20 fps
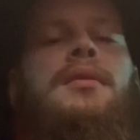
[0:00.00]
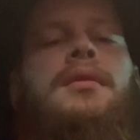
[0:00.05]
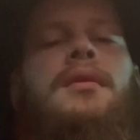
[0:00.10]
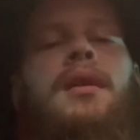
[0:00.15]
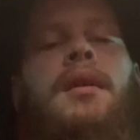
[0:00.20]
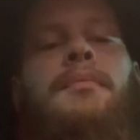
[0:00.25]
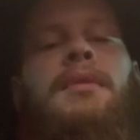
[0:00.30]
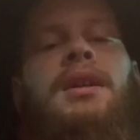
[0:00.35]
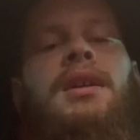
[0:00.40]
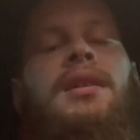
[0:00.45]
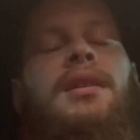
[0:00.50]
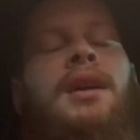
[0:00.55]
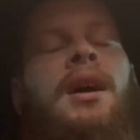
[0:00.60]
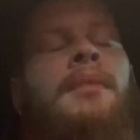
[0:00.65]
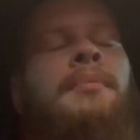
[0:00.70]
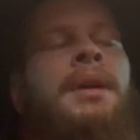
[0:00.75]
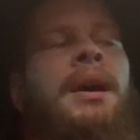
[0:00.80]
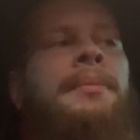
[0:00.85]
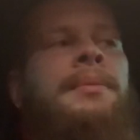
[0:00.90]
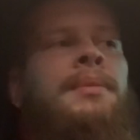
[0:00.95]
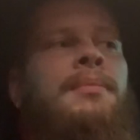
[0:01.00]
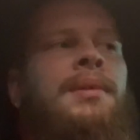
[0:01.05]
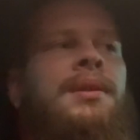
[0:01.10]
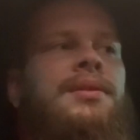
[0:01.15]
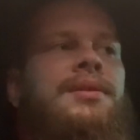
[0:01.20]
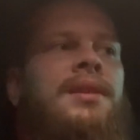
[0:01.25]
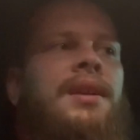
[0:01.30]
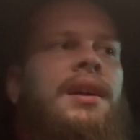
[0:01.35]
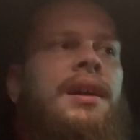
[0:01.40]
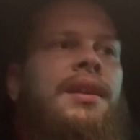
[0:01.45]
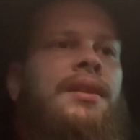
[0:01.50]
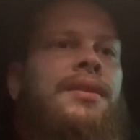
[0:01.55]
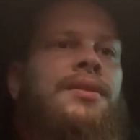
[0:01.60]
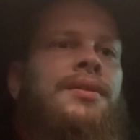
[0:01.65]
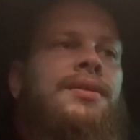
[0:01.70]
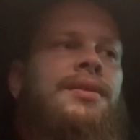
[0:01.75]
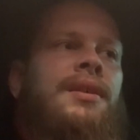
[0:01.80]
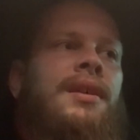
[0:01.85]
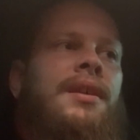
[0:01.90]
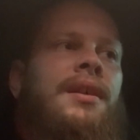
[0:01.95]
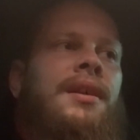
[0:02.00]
I mean, I'm optimistic. It's,